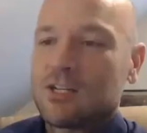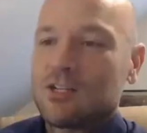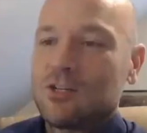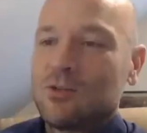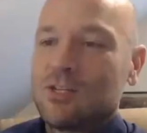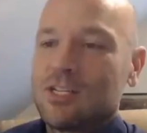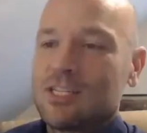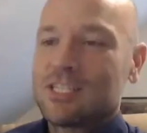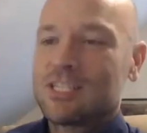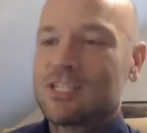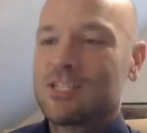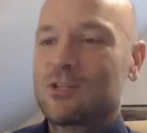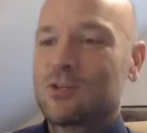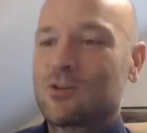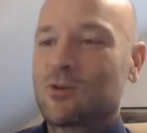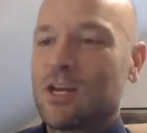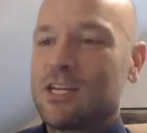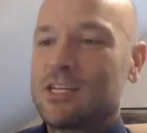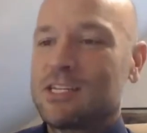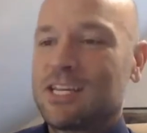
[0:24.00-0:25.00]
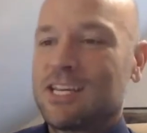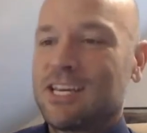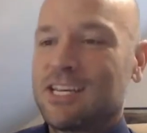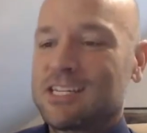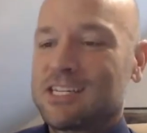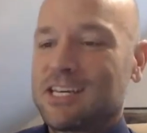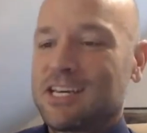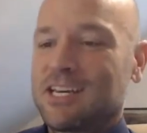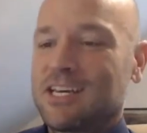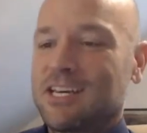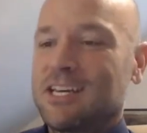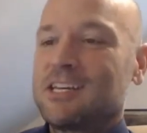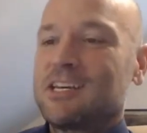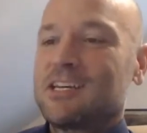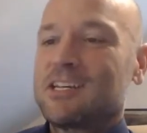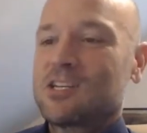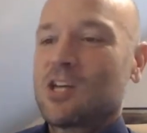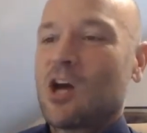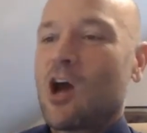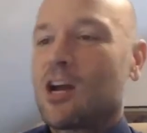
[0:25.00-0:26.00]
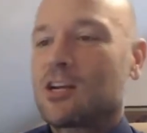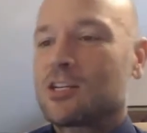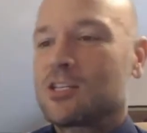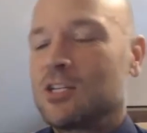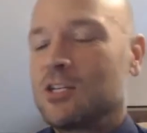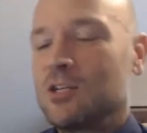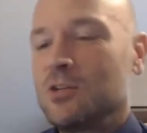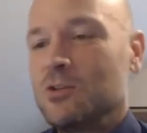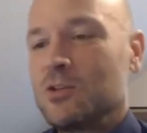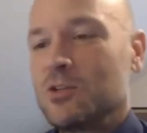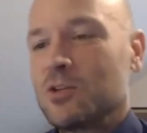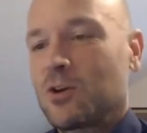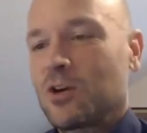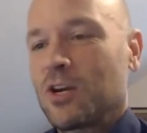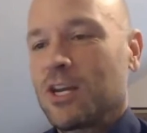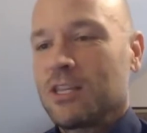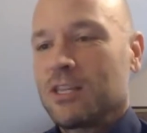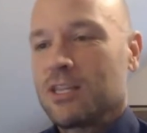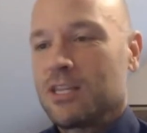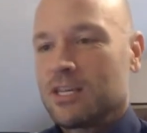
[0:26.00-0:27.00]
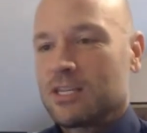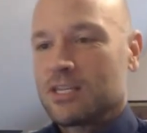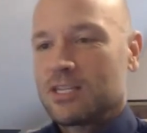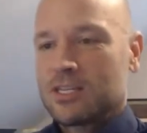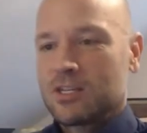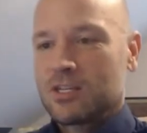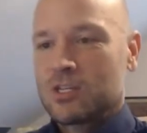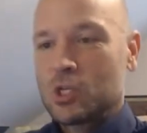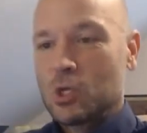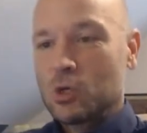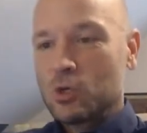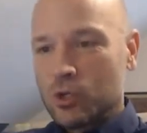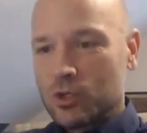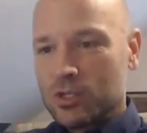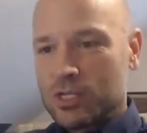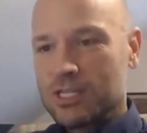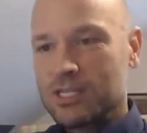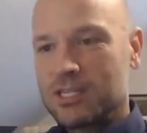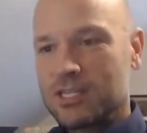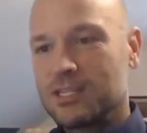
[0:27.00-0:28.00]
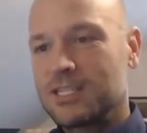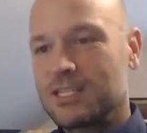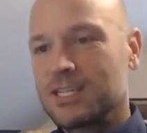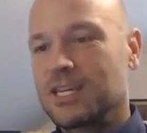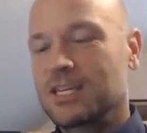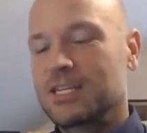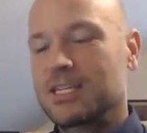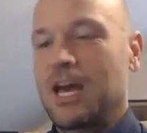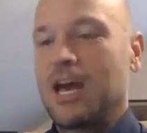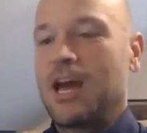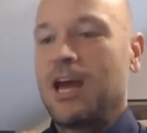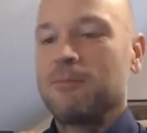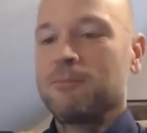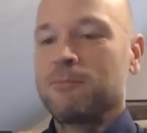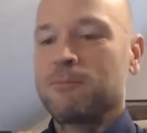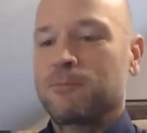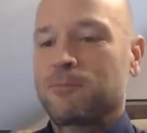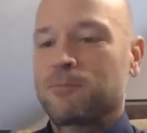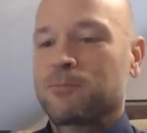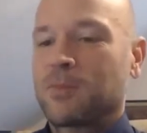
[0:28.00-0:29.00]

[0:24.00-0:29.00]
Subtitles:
do this. This is great to get to talk to you during this social distancing time.